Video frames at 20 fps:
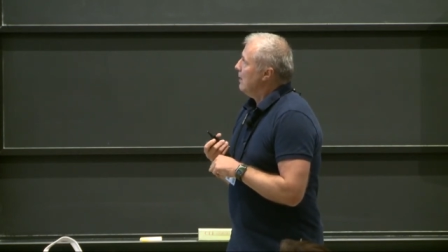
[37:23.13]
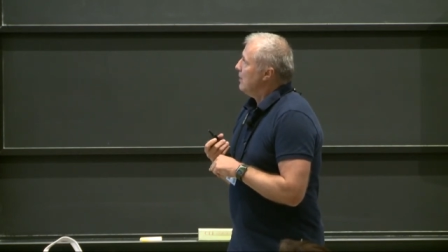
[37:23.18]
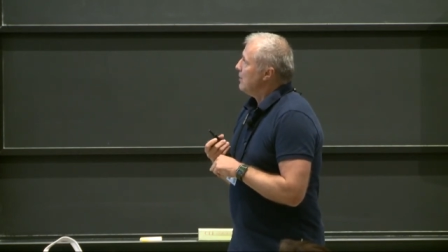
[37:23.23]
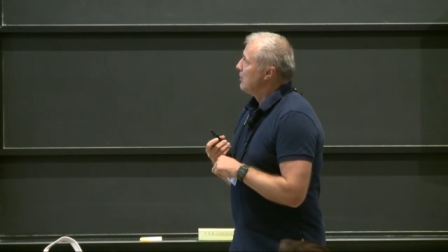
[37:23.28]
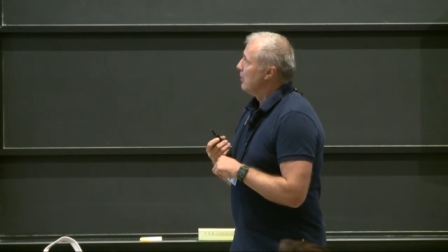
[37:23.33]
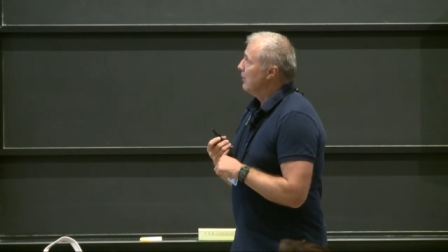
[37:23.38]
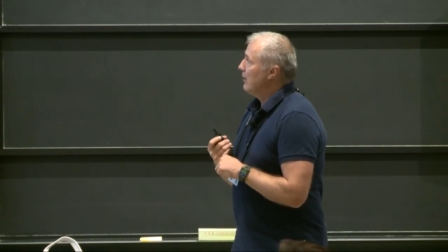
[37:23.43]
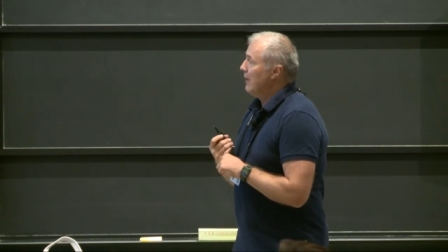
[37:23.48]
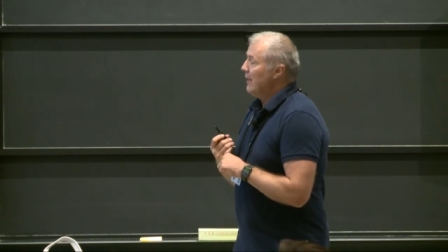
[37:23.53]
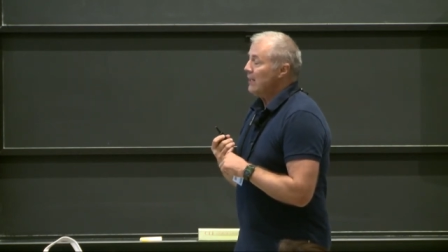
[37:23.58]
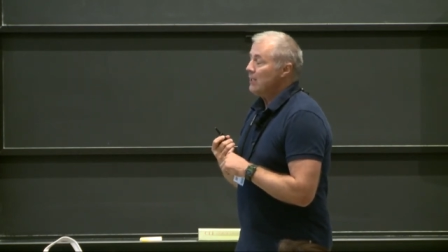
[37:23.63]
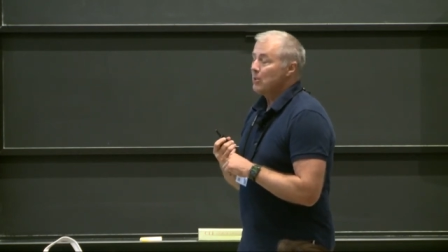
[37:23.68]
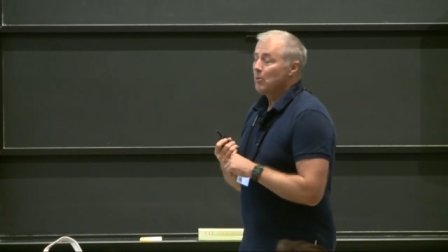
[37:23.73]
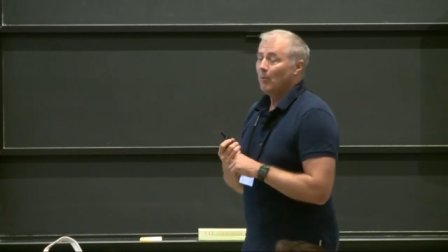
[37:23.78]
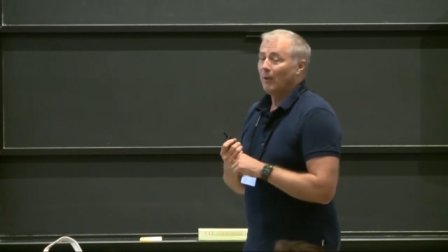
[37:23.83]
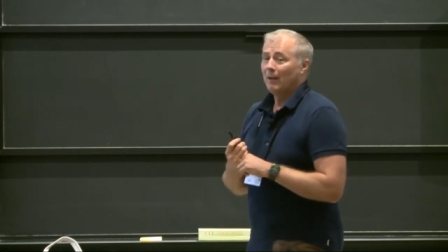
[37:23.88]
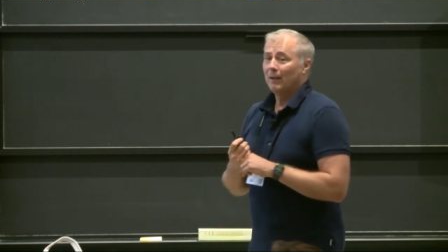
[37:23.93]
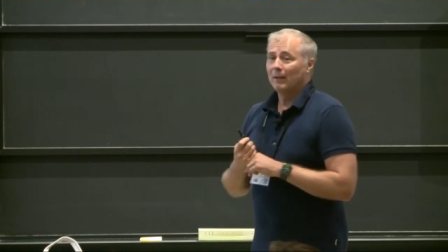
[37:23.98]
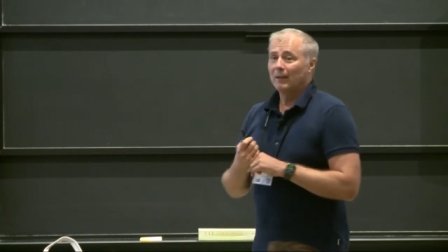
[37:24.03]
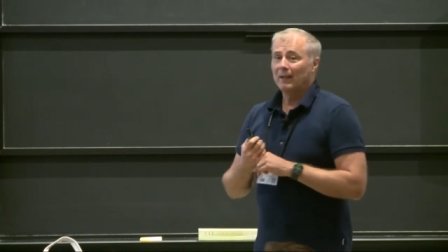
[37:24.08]
So the next
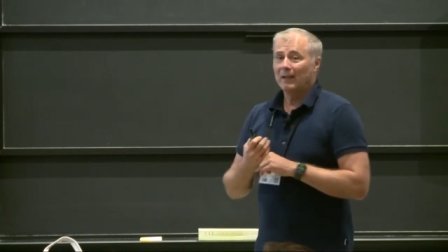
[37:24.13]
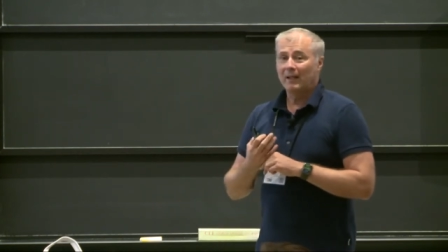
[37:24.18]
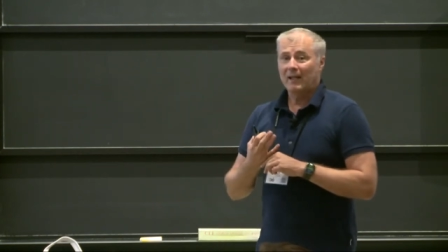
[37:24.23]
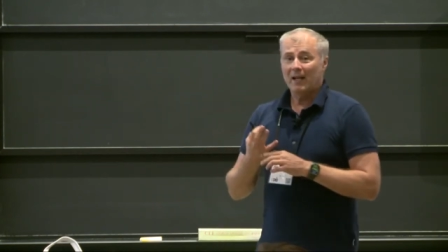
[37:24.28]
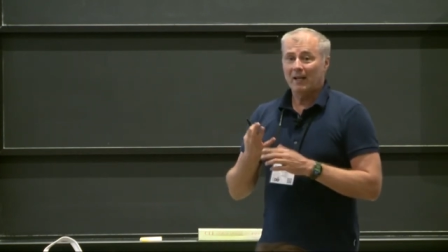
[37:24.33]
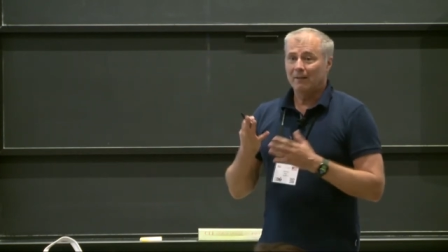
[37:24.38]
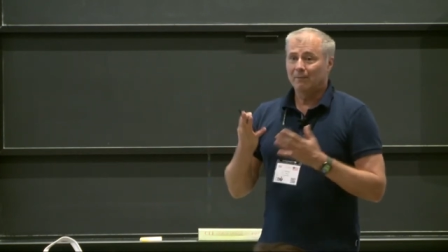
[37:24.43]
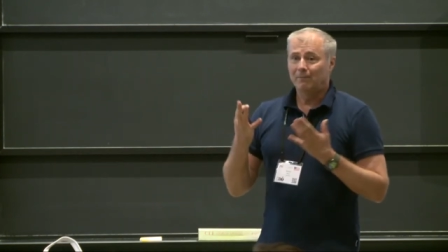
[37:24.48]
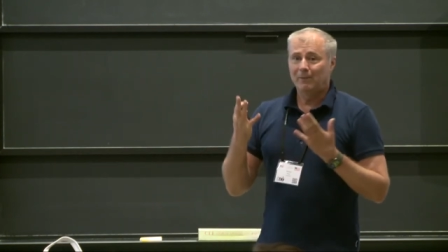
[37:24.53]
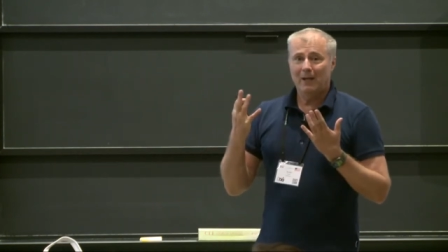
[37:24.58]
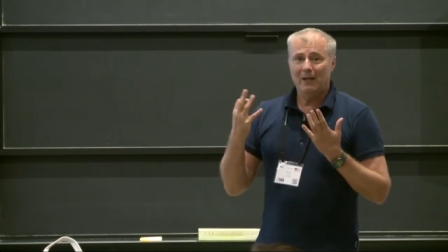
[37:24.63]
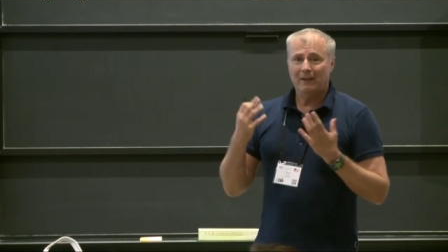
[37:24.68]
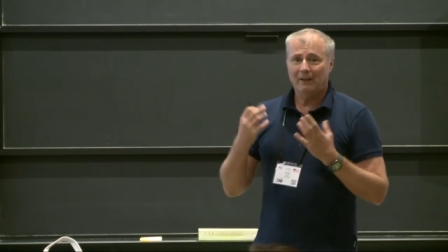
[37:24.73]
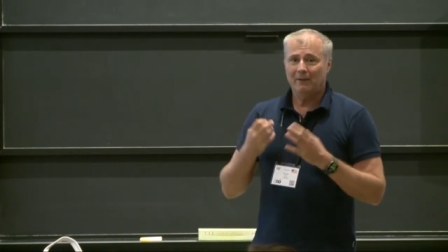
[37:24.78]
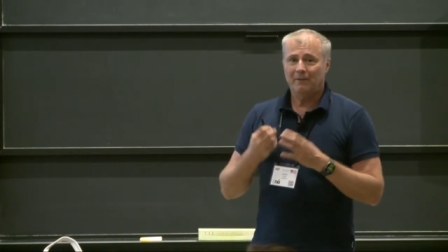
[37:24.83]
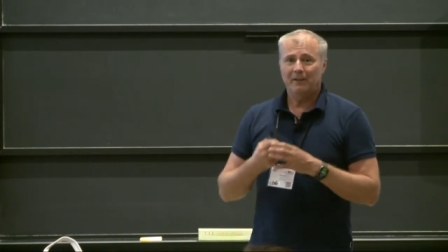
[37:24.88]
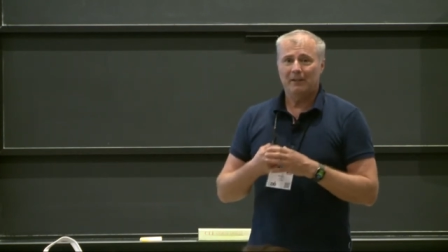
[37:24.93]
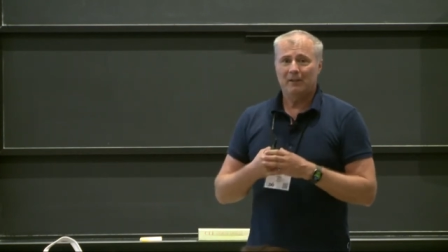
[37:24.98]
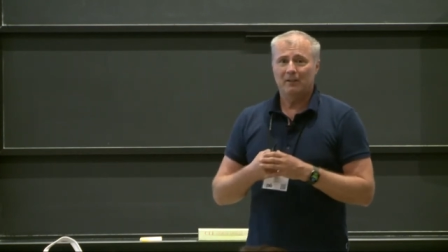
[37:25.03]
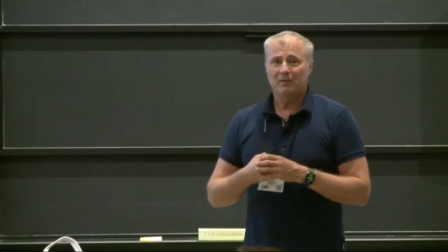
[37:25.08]
one, again, very
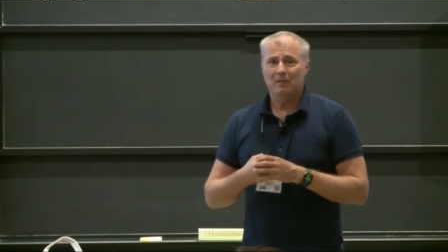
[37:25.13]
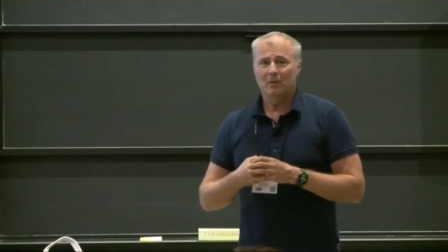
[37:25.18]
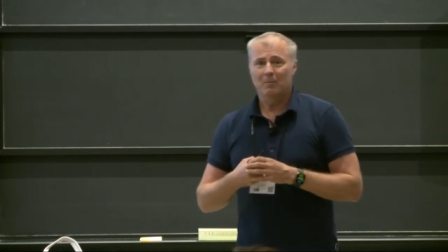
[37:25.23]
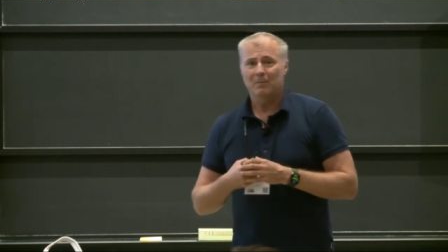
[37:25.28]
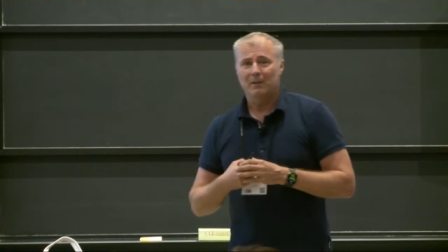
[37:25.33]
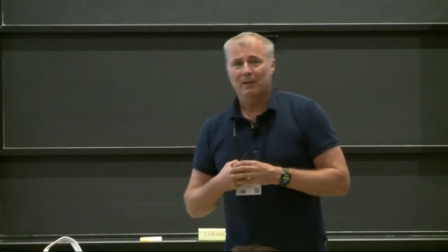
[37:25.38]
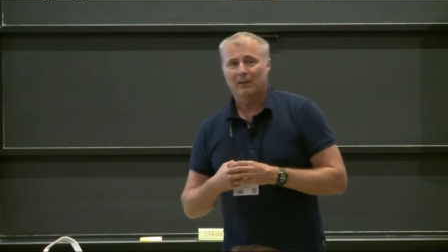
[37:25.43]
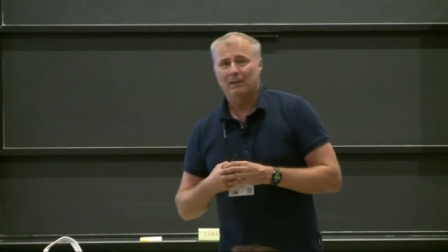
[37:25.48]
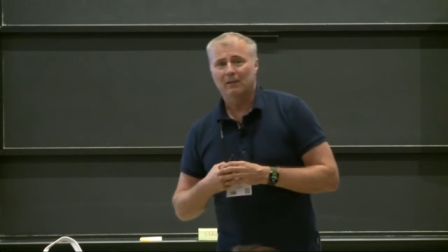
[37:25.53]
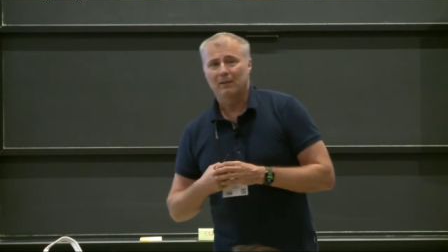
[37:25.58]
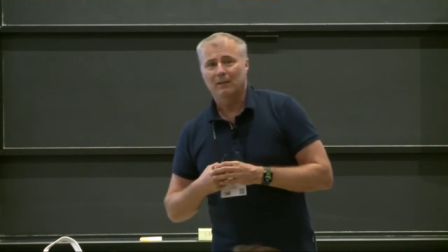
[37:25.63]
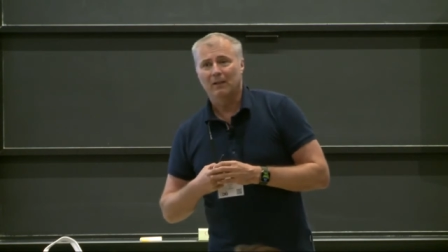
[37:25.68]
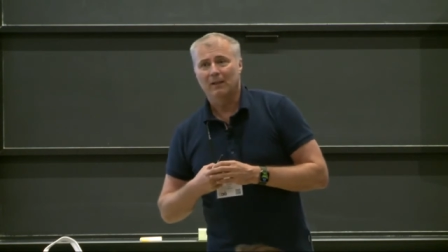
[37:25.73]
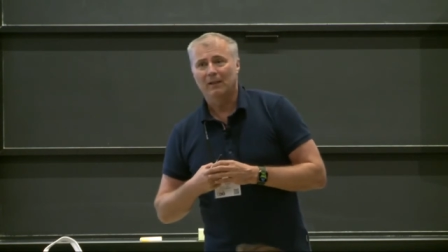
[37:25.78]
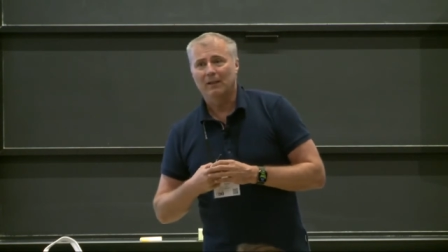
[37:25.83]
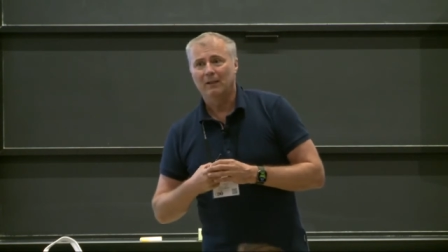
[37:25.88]
difficult topic